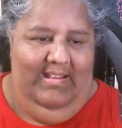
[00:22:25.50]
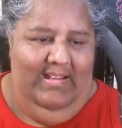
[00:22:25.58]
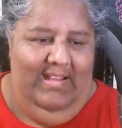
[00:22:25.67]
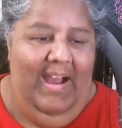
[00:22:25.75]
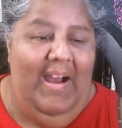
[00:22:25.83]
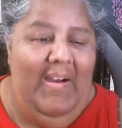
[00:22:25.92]

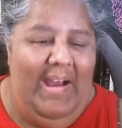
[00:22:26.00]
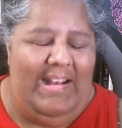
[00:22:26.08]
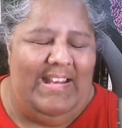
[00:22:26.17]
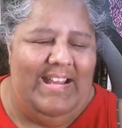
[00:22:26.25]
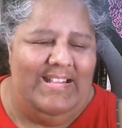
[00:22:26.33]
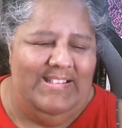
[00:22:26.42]
Oh,
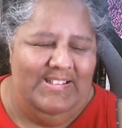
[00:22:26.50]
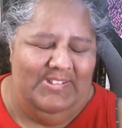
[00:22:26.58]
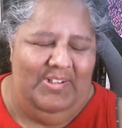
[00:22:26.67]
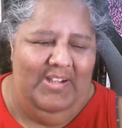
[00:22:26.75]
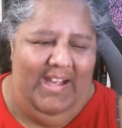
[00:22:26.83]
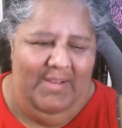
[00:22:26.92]
Alexa's
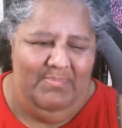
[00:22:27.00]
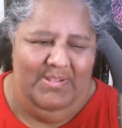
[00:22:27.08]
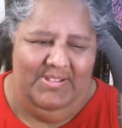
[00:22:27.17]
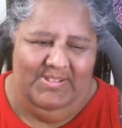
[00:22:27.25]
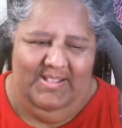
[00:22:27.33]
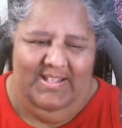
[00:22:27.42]
so
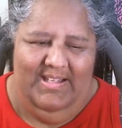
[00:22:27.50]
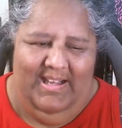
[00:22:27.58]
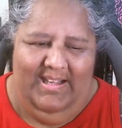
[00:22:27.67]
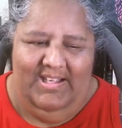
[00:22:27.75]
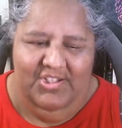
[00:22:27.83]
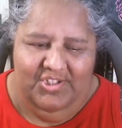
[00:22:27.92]
happy saying I
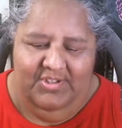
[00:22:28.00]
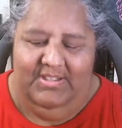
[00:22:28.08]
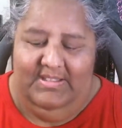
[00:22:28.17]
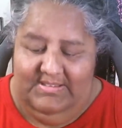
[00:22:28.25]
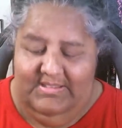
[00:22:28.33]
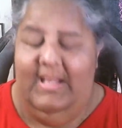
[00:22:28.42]
can join
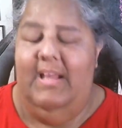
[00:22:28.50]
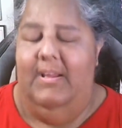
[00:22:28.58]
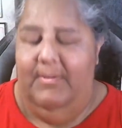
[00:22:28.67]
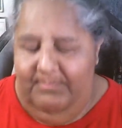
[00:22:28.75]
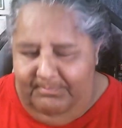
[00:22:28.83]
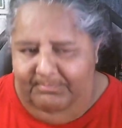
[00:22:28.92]
this.
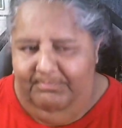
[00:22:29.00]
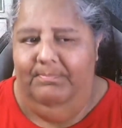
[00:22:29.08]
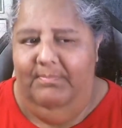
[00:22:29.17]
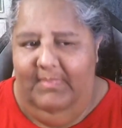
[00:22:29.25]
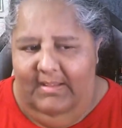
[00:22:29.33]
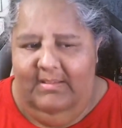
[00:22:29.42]

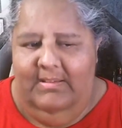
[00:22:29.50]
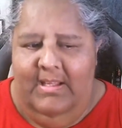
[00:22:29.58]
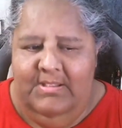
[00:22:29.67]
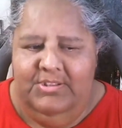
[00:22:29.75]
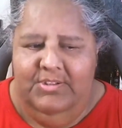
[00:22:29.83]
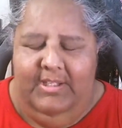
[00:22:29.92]

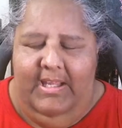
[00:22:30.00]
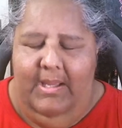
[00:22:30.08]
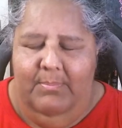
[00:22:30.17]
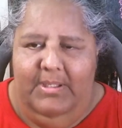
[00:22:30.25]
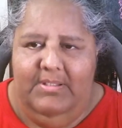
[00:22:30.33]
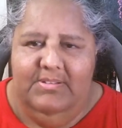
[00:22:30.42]
Yes, you
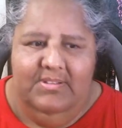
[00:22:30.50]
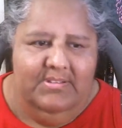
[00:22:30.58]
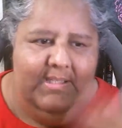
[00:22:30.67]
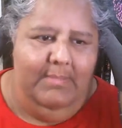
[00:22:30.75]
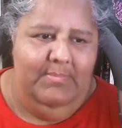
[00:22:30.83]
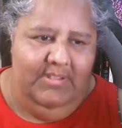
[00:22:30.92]
can, because the
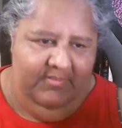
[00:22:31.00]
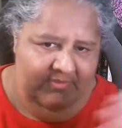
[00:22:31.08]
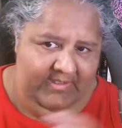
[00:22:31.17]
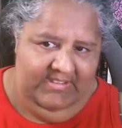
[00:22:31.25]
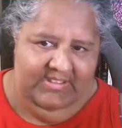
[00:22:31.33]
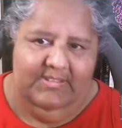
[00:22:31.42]
time
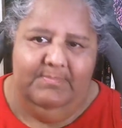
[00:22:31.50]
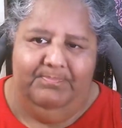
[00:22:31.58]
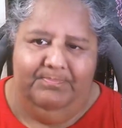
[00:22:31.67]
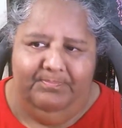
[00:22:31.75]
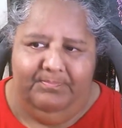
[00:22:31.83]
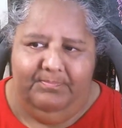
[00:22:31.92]
difference
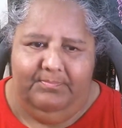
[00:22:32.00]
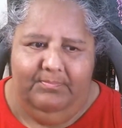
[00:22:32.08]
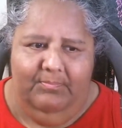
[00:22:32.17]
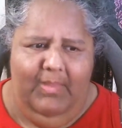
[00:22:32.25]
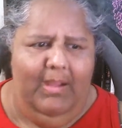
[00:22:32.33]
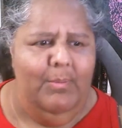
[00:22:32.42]

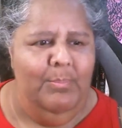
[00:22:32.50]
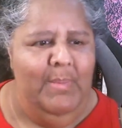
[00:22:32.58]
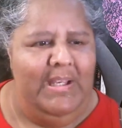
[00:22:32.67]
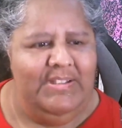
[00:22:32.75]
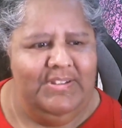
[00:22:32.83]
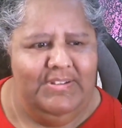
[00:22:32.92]

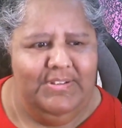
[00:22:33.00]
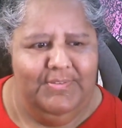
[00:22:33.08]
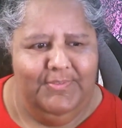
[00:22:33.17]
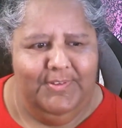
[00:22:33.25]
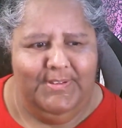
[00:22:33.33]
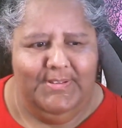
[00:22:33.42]
makes a
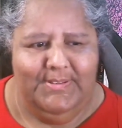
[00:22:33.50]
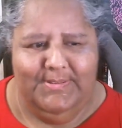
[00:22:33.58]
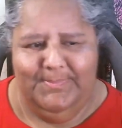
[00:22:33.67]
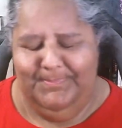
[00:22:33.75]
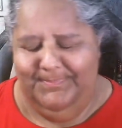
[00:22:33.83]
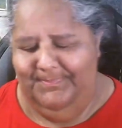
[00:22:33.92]

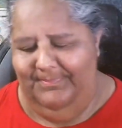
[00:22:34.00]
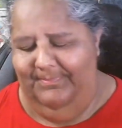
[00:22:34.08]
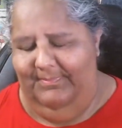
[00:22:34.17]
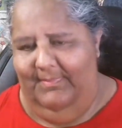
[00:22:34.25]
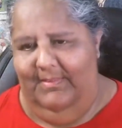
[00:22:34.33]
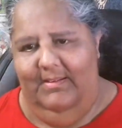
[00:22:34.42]
difference.
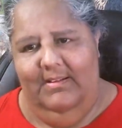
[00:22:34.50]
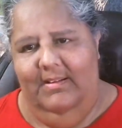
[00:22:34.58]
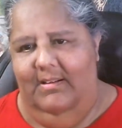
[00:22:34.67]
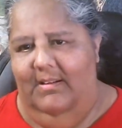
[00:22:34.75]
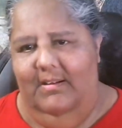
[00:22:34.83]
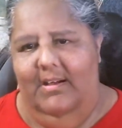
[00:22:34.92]

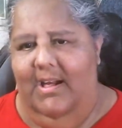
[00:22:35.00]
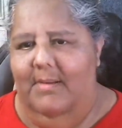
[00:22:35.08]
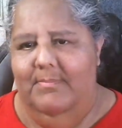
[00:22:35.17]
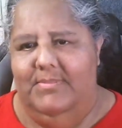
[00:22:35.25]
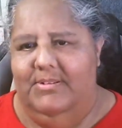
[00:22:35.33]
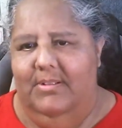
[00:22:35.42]

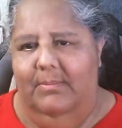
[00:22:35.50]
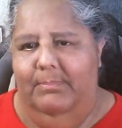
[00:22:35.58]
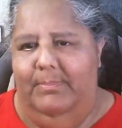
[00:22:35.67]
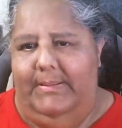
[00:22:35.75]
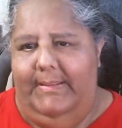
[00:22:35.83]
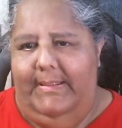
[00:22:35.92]
I'm so
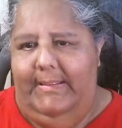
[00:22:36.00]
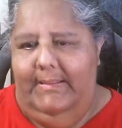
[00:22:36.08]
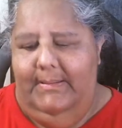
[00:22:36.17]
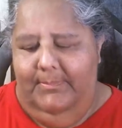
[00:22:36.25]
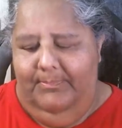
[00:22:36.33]
funny.